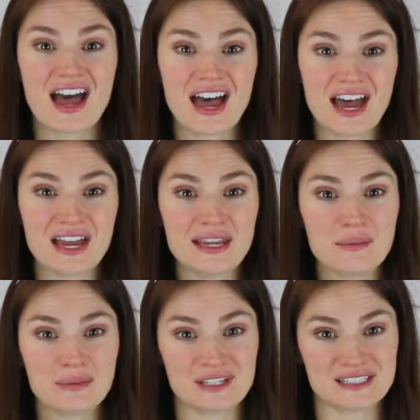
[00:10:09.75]
I
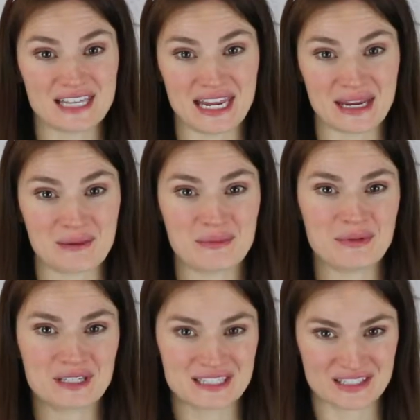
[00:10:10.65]
plus am
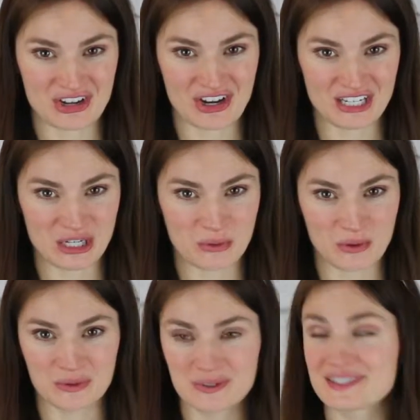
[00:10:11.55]
plus not
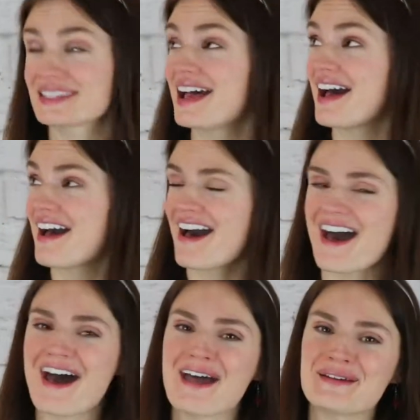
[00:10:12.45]
equals
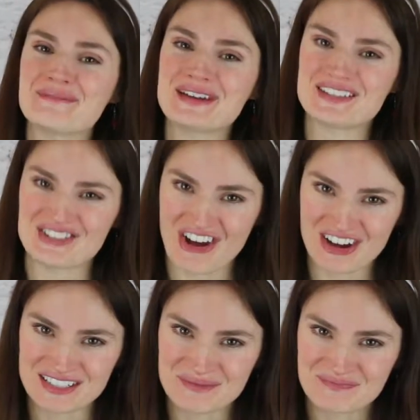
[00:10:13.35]
I'm
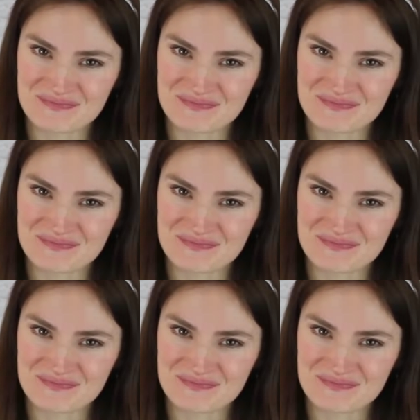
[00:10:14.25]
not.